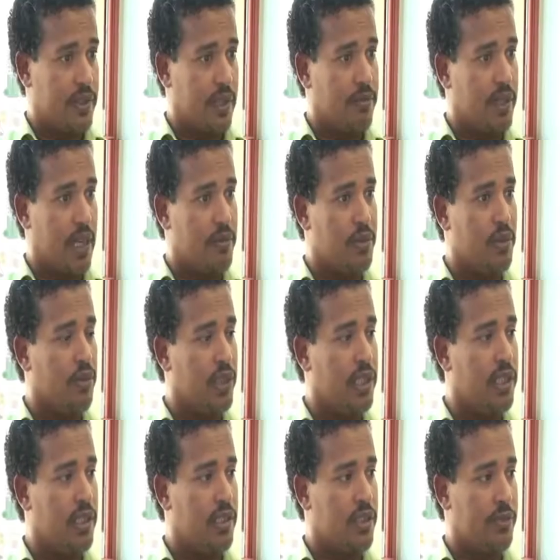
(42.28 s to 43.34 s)
Sometimes you
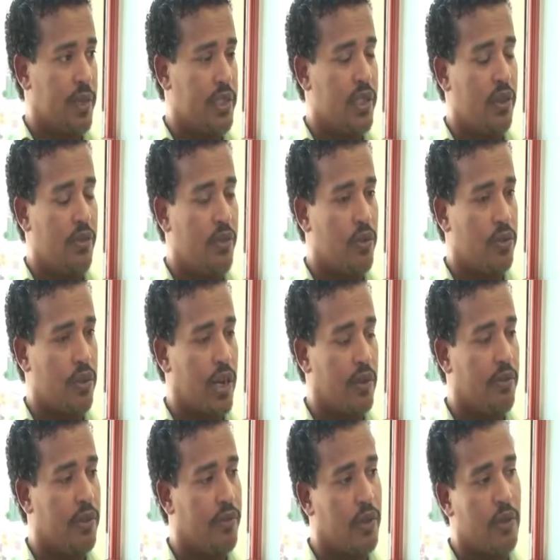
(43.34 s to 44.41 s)
need it, especially if you
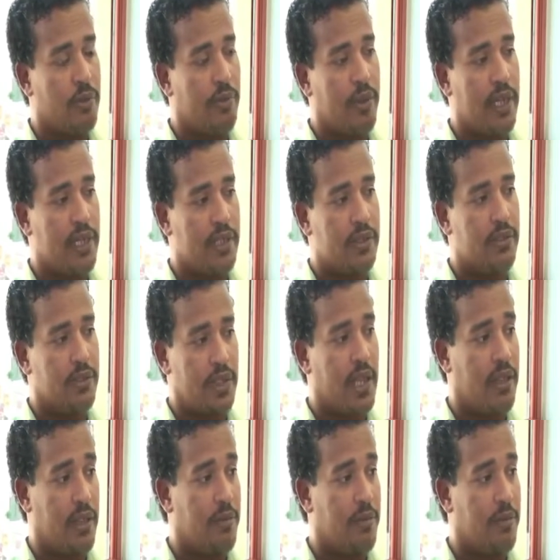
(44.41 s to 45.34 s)
travel from place to the